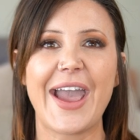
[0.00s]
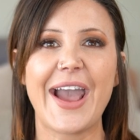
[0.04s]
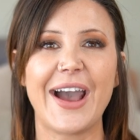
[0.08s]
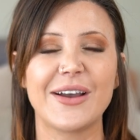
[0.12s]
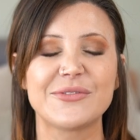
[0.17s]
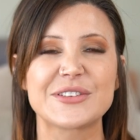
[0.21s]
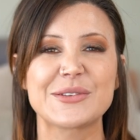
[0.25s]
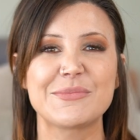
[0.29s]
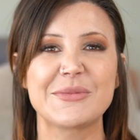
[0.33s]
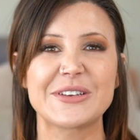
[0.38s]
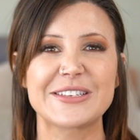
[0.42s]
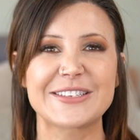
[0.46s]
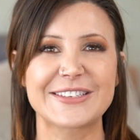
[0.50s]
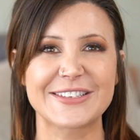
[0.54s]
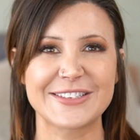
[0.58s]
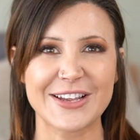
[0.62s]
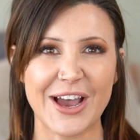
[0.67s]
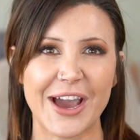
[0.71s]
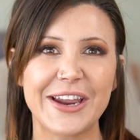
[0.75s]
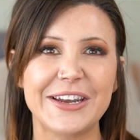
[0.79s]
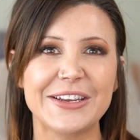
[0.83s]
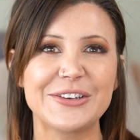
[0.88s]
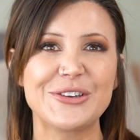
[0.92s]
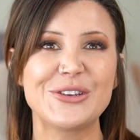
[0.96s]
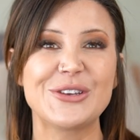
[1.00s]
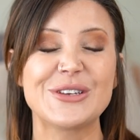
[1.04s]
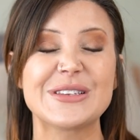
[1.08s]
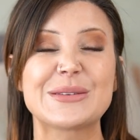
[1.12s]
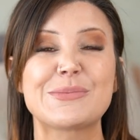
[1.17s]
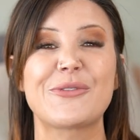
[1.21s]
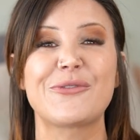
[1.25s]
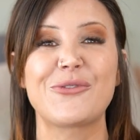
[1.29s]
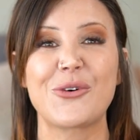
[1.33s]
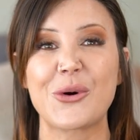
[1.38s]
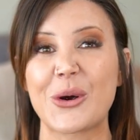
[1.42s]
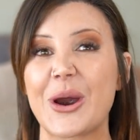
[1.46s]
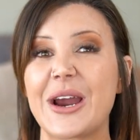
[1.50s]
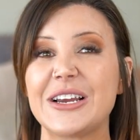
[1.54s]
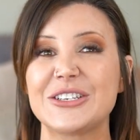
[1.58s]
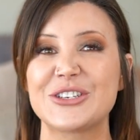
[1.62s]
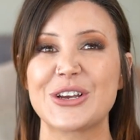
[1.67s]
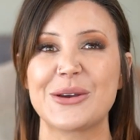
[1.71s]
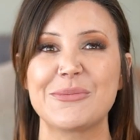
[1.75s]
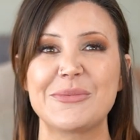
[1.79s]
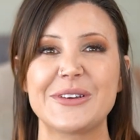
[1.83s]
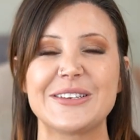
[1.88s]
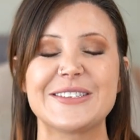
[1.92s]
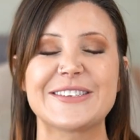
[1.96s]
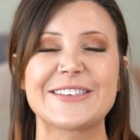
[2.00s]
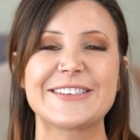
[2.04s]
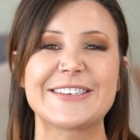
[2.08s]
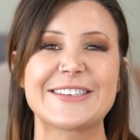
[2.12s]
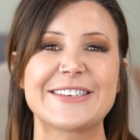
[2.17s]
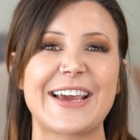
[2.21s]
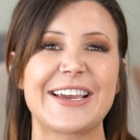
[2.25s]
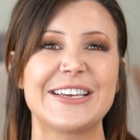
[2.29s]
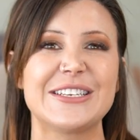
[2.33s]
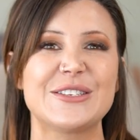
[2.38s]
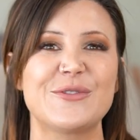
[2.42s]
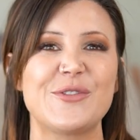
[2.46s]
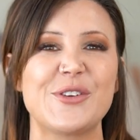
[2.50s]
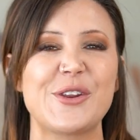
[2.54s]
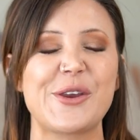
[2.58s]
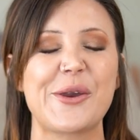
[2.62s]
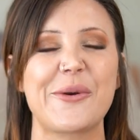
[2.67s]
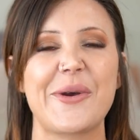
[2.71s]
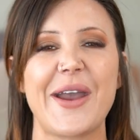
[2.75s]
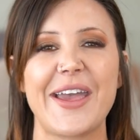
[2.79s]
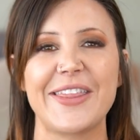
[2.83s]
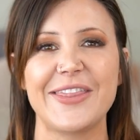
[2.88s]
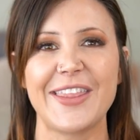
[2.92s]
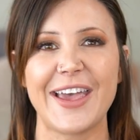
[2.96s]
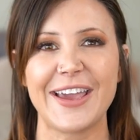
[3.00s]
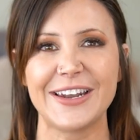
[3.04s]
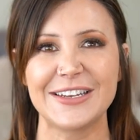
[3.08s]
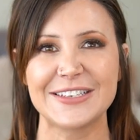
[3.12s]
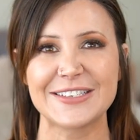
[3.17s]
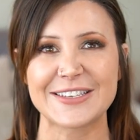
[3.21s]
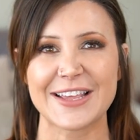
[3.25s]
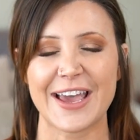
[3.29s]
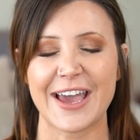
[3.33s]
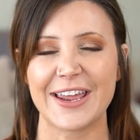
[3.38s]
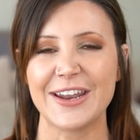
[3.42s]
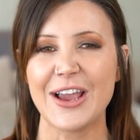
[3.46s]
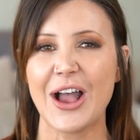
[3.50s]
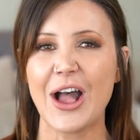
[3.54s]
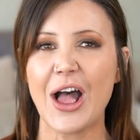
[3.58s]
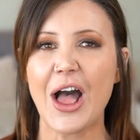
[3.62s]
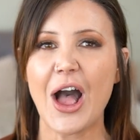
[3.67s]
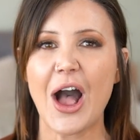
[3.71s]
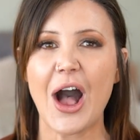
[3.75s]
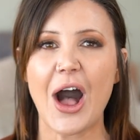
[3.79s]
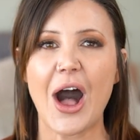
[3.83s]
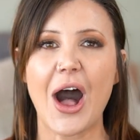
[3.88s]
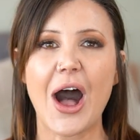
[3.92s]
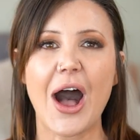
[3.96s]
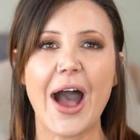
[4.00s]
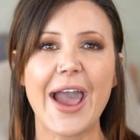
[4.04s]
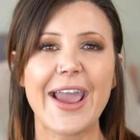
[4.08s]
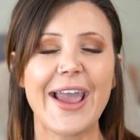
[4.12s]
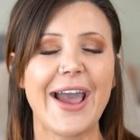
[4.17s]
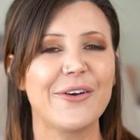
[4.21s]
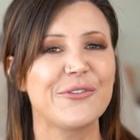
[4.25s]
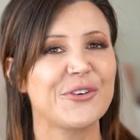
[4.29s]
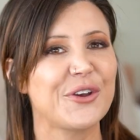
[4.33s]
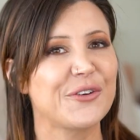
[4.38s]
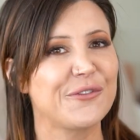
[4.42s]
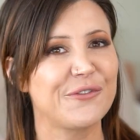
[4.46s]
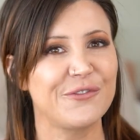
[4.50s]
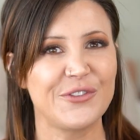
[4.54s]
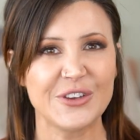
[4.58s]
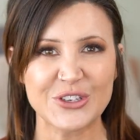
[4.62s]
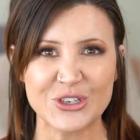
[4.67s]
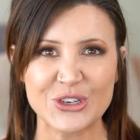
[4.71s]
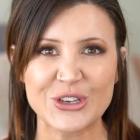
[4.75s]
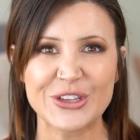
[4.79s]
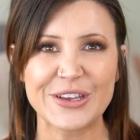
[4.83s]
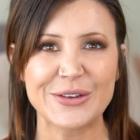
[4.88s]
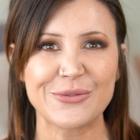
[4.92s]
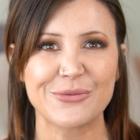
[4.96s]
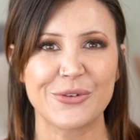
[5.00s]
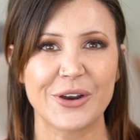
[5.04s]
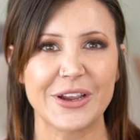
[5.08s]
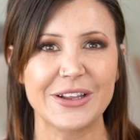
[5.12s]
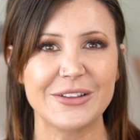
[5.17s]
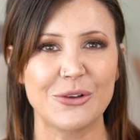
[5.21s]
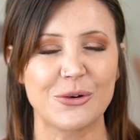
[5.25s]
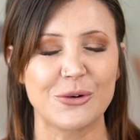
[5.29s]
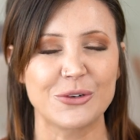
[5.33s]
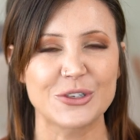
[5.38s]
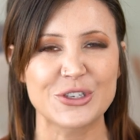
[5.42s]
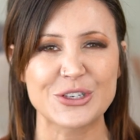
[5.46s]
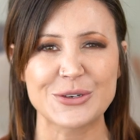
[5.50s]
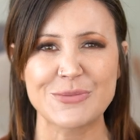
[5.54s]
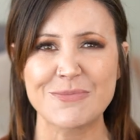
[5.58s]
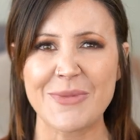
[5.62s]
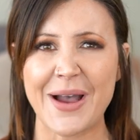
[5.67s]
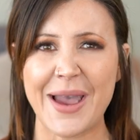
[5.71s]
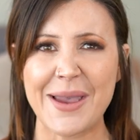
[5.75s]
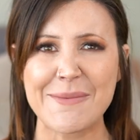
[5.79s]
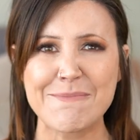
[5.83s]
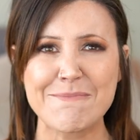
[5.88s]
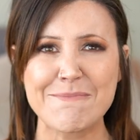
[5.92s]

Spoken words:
have some exciting news before I jump into today's video, and that is that I have officially relaunched my